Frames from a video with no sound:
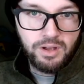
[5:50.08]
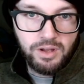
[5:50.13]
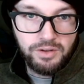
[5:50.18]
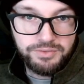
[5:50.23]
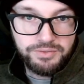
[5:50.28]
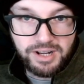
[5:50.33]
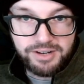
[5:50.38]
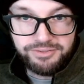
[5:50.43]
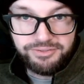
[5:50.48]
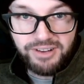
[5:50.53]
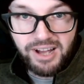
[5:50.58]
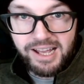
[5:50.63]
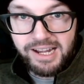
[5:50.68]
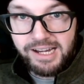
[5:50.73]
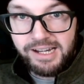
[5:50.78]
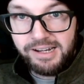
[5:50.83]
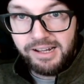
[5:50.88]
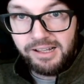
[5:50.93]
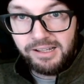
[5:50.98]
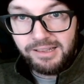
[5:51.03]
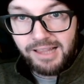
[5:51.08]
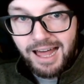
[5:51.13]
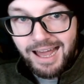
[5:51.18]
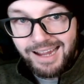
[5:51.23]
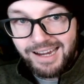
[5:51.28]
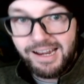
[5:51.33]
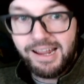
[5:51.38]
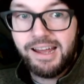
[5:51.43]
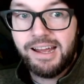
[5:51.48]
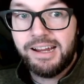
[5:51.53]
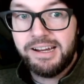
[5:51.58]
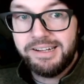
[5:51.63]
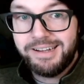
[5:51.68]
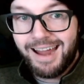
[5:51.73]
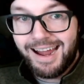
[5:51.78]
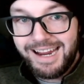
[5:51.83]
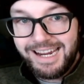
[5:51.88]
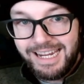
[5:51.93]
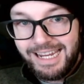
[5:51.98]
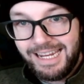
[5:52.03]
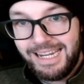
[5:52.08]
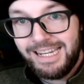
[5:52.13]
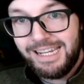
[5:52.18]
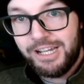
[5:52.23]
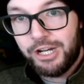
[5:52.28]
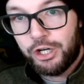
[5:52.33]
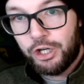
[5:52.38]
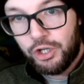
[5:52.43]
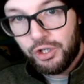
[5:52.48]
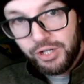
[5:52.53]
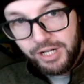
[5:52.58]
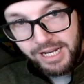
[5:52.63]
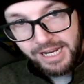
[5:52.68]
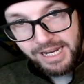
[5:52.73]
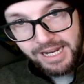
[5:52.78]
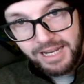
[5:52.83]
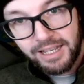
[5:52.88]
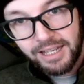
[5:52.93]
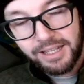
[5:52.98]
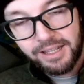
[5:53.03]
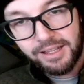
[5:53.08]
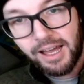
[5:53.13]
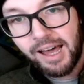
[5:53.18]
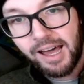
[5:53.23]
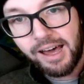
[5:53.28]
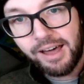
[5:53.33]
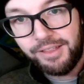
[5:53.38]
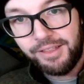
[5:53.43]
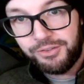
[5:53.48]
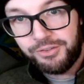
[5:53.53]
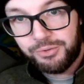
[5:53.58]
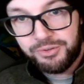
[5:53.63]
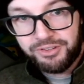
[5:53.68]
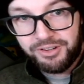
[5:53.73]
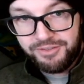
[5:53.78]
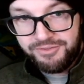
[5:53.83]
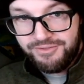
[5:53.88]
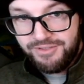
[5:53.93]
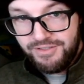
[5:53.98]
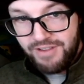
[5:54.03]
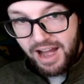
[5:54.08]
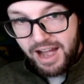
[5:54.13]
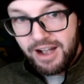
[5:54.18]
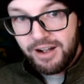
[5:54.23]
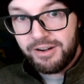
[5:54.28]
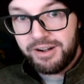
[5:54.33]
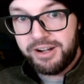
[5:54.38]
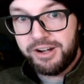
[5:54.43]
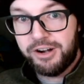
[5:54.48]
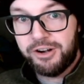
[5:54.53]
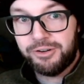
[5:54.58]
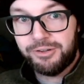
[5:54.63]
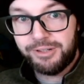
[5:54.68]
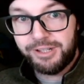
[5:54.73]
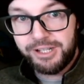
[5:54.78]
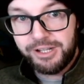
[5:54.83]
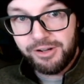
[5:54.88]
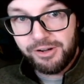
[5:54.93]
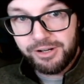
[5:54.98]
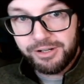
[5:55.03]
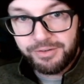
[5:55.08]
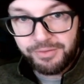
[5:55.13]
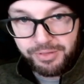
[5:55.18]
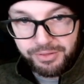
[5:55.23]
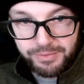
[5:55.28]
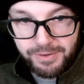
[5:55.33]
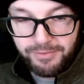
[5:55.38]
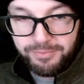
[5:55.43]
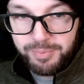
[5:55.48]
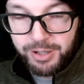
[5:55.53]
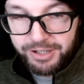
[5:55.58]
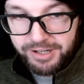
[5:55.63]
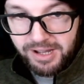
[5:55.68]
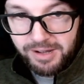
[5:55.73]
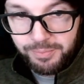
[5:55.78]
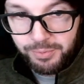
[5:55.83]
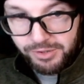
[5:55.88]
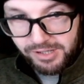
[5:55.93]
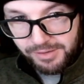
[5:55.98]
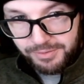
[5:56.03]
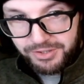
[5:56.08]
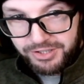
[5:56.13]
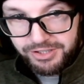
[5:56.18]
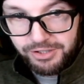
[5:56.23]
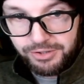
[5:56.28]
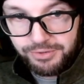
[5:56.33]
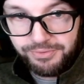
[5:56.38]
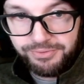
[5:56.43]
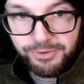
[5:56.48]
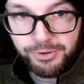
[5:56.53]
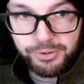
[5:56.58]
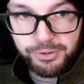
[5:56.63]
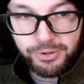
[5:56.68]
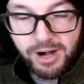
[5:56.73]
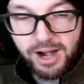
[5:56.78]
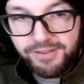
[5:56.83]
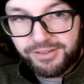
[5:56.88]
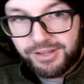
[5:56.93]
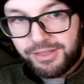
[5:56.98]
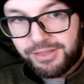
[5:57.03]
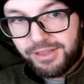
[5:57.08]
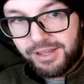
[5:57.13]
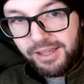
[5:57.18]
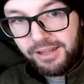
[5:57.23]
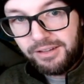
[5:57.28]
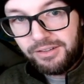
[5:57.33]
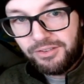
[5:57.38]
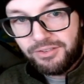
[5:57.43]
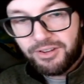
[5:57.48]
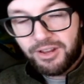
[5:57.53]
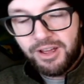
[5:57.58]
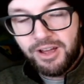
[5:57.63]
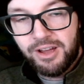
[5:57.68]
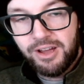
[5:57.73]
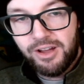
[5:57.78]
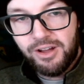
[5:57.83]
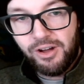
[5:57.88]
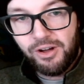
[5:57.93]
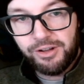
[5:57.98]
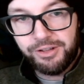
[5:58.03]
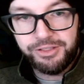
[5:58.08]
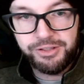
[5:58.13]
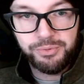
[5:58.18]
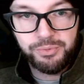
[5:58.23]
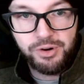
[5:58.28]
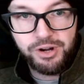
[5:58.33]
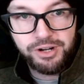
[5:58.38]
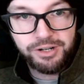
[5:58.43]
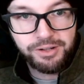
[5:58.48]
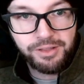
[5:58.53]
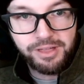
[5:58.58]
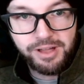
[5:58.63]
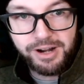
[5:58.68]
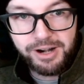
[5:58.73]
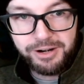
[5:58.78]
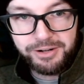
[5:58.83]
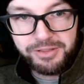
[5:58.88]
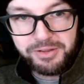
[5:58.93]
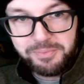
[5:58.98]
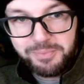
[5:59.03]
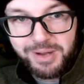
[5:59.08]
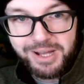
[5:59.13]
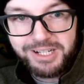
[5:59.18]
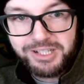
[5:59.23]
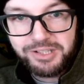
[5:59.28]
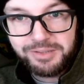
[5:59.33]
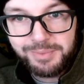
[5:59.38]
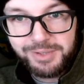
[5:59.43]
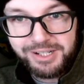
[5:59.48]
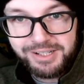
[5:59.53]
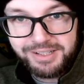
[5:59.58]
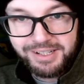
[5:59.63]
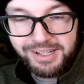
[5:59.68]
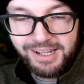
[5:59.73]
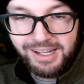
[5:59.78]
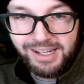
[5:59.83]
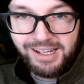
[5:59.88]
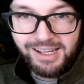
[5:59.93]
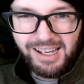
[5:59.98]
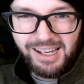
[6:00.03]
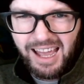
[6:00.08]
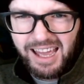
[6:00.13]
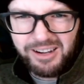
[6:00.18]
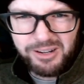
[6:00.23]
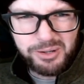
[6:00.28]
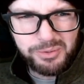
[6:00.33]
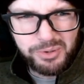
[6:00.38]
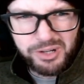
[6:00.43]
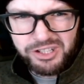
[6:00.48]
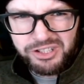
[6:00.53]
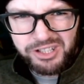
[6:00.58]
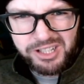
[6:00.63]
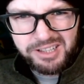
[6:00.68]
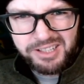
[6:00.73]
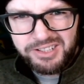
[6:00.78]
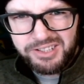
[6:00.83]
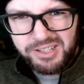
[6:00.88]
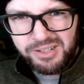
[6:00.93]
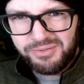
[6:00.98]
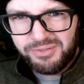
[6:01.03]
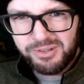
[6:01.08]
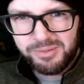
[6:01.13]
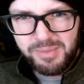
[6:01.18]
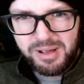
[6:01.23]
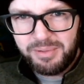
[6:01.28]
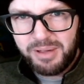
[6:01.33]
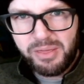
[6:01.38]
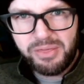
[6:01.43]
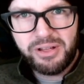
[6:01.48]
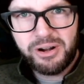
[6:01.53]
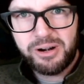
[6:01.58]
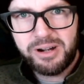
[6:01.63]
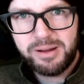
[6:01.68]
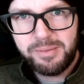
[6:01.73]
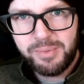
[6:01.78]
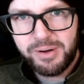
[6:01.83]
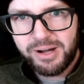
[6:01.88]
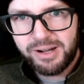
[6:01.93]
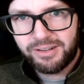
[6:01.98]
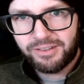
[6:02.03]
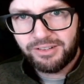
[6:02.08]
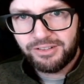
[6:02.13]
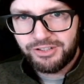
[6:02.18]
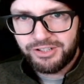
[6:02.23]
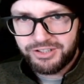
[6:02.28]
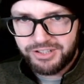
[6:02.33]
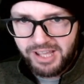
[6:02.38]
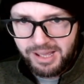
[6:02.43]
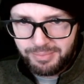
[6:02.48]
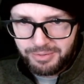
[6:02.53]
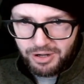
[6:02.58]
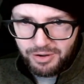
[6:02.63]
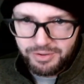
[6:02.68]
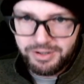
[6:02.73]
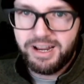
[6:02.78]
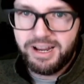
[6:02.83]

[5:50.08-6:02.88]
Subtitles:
I've got a Fighting Illini Nike hoodie. This was a very early on thrift pickup when I was still photographing things on the rug there in the basement. Had it originally listed for maybe $30 and just kept going